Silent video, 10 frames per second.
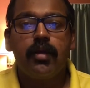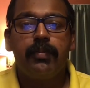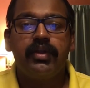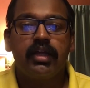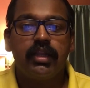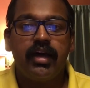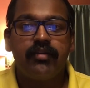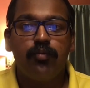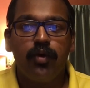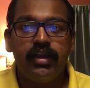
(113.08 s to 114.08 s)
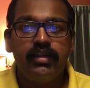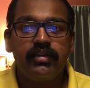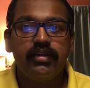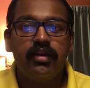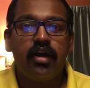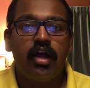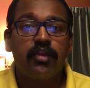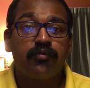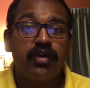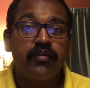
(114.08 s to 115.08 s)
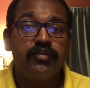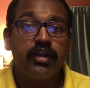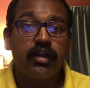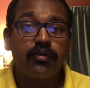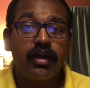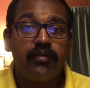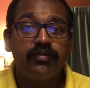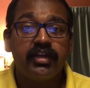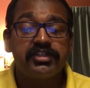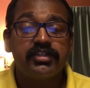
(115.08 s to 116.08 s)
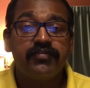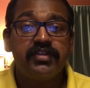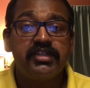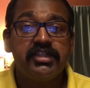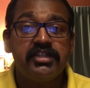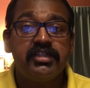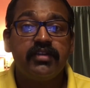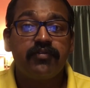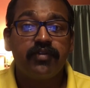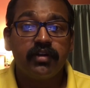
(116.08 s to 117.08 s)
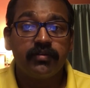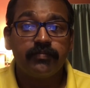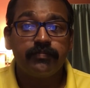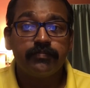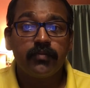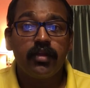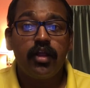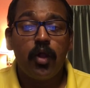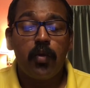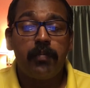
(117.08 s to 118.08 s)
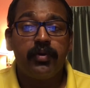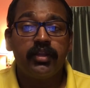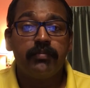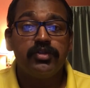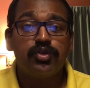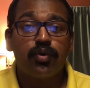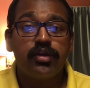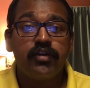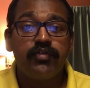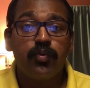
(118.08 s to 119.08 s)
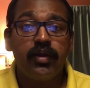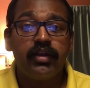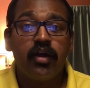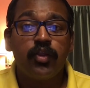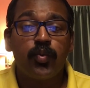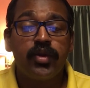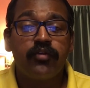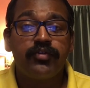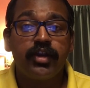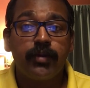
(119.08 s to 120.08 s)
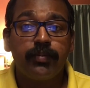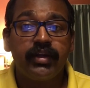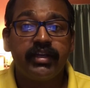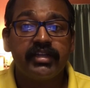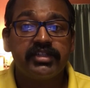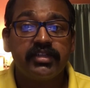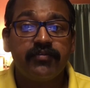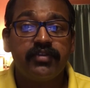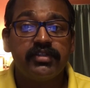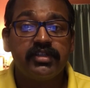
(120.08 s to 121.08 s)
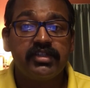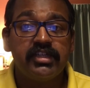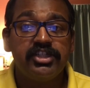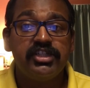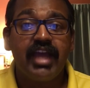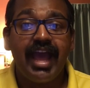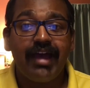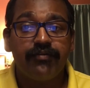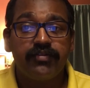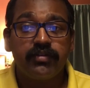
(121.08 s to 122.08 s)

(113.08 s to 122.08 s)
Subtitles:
Putting a lot of weight on the front of the aircraft can shift the CG to the front, while putting the majority of the weight on the rear of the airplane can shift the CG aft.